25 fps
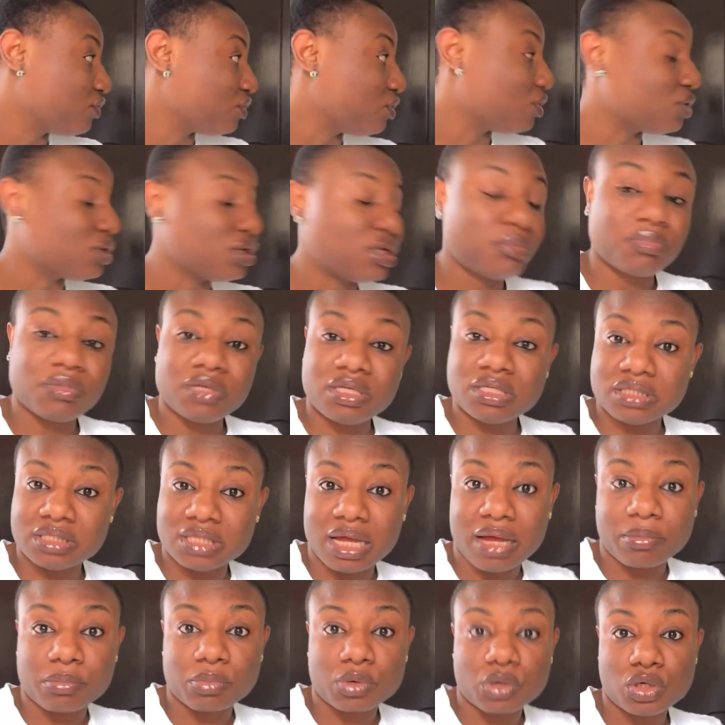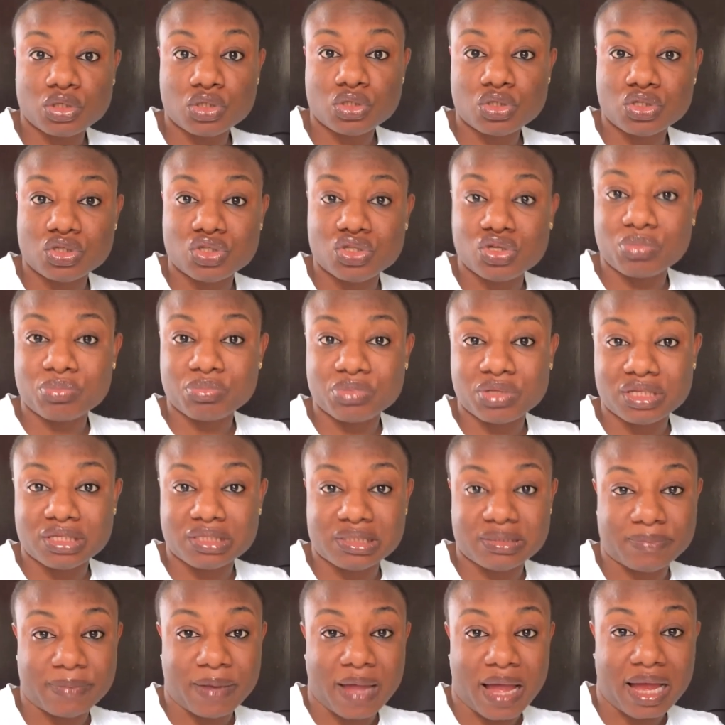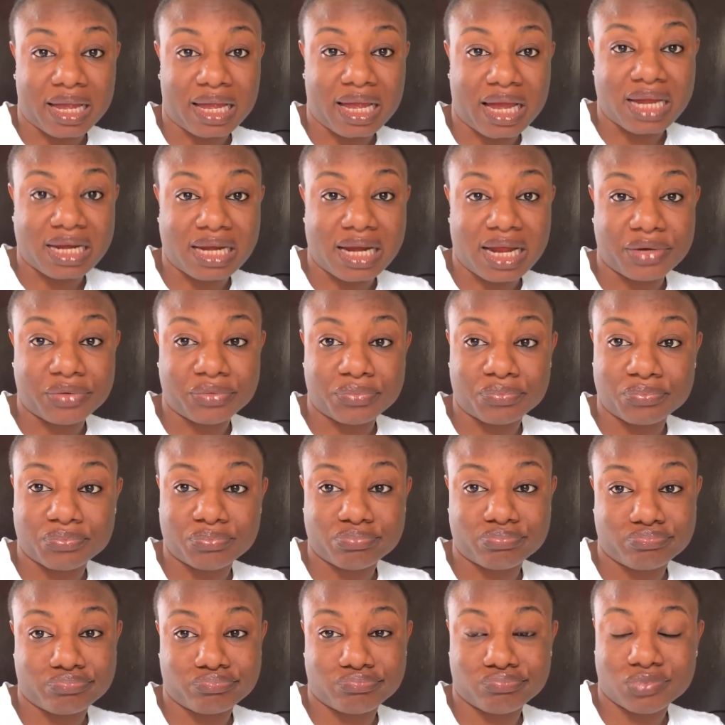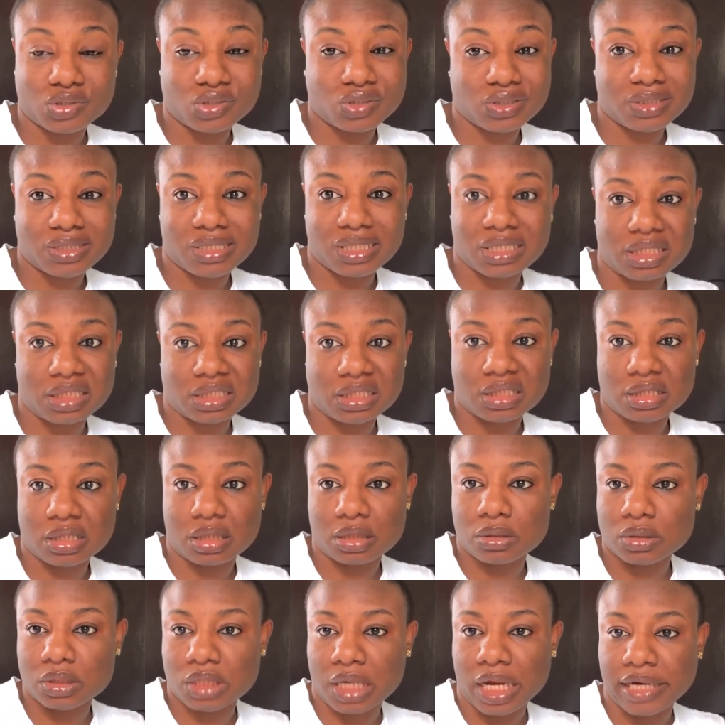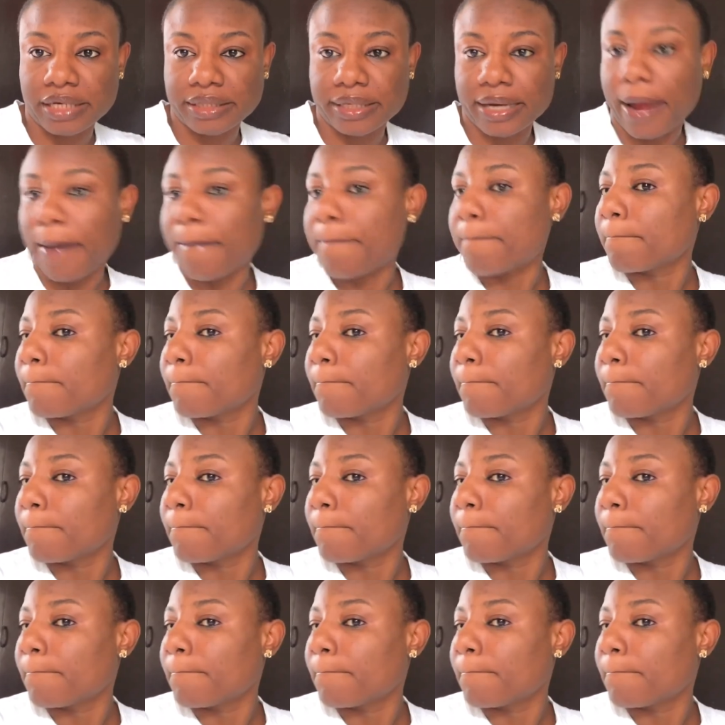not, it means that I'm going to dump this bag, and I don't think it's a good idea.